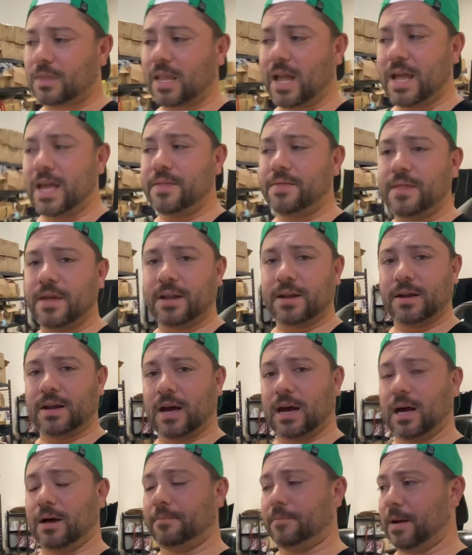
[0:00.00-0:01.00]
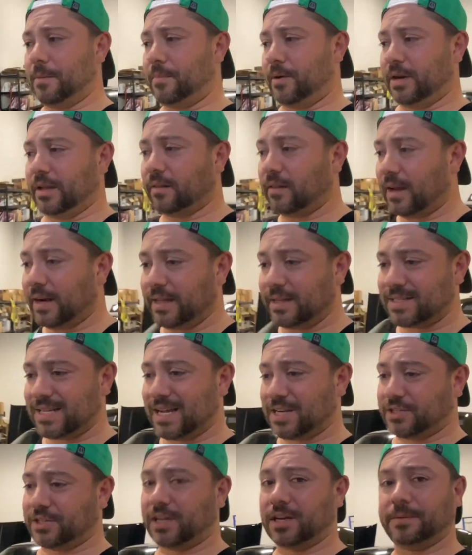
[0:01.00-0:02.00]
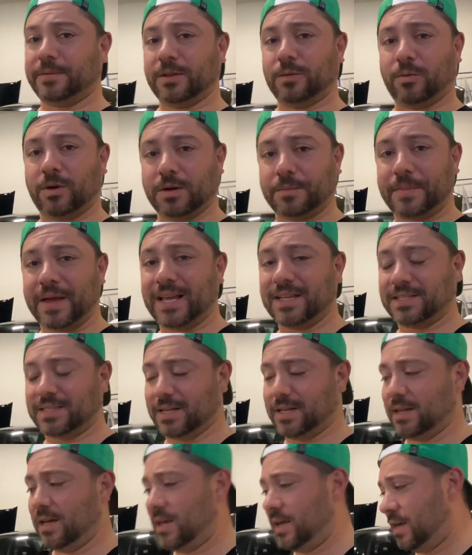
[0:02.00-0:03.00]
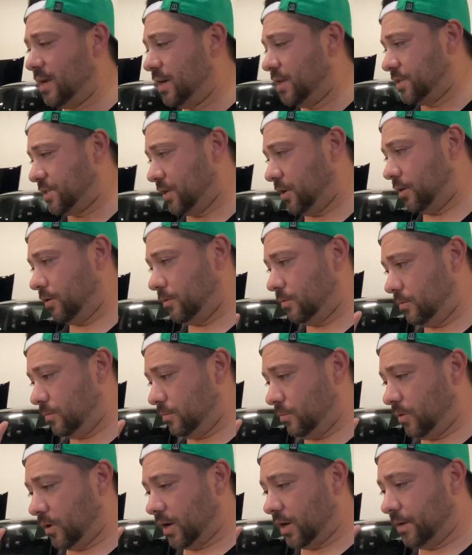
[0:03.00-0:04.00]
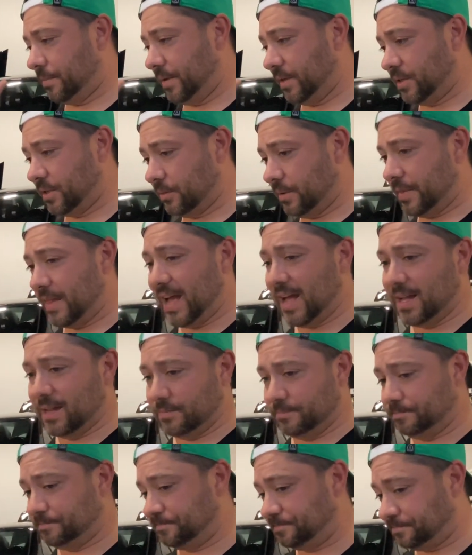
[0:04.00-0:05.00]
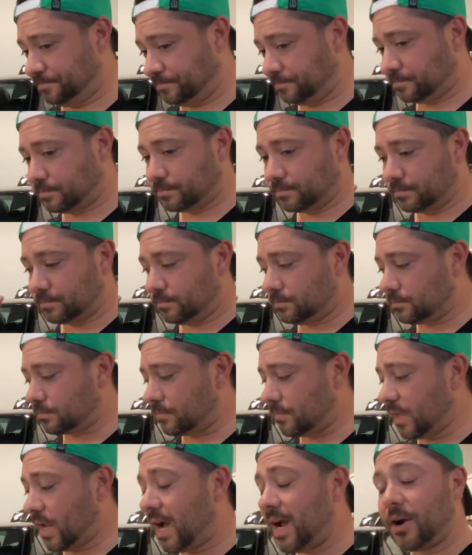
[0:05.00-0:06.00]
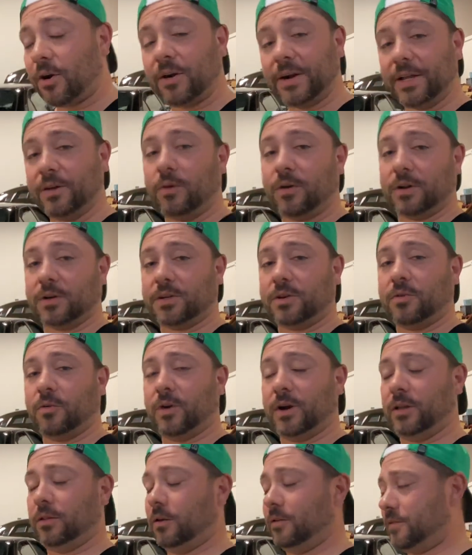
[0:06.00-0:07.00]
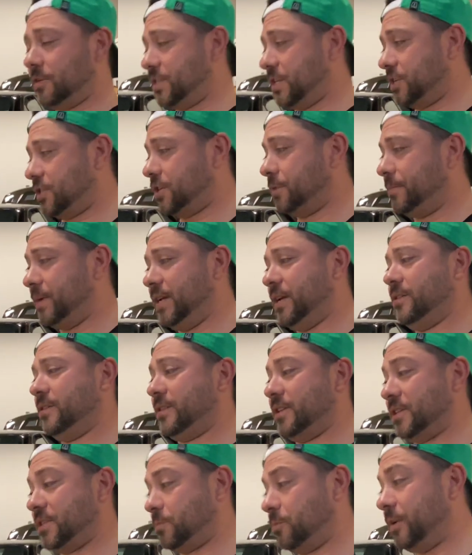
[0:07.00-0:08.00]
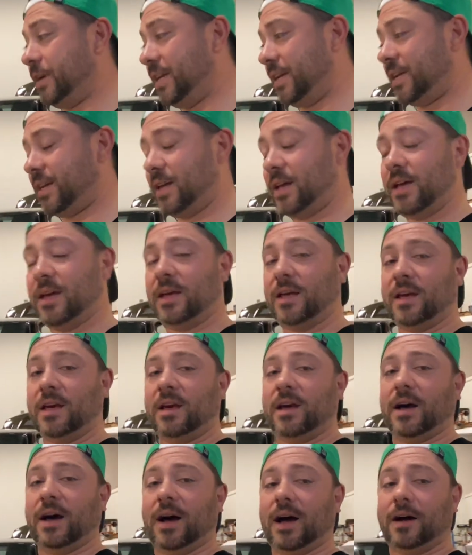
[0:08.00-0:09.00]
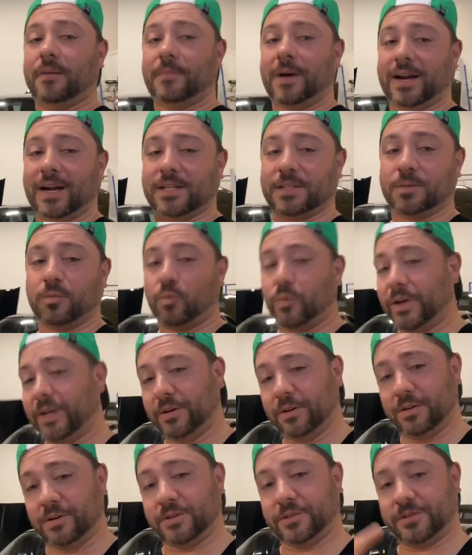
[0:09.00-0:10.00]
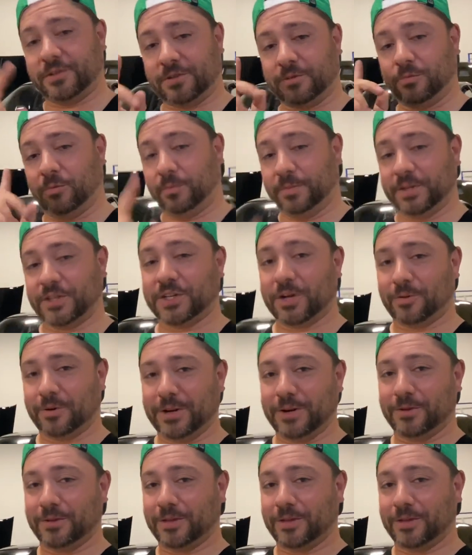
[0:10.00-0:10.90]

And then my buddy Lenny is actually going to be the one who paints it. So we're going to be doing that. I already ordered coilovers. They should be here this week. I got some wheels. We'll be showing you